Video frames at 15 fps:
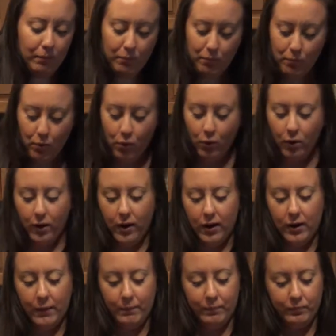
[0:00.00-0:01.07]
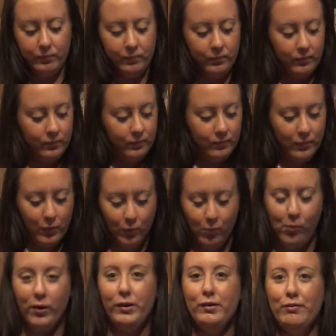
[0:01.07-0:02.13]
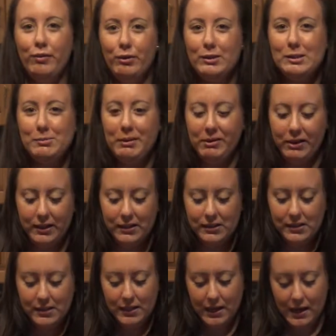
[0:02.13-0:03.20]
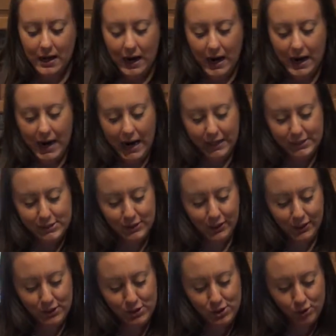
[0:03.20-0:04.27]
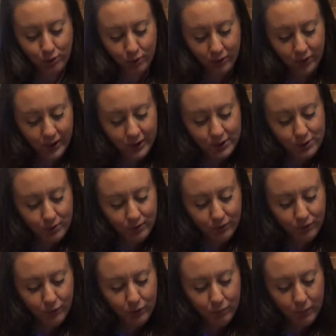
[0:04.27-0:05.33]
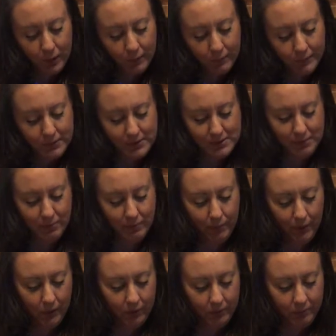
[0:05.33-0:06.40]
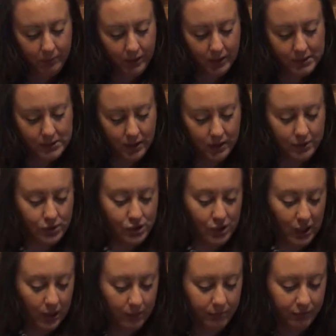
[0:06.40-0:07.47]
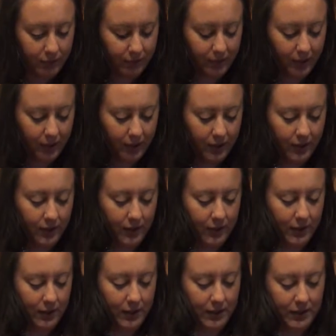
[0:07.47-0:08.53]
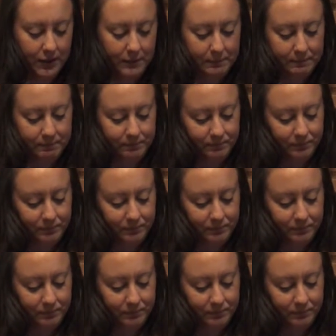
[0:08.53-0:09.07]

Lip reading: more wonderful experience. I actually enjoy doing food prep. It doesn't bother me. It's not a job for me. I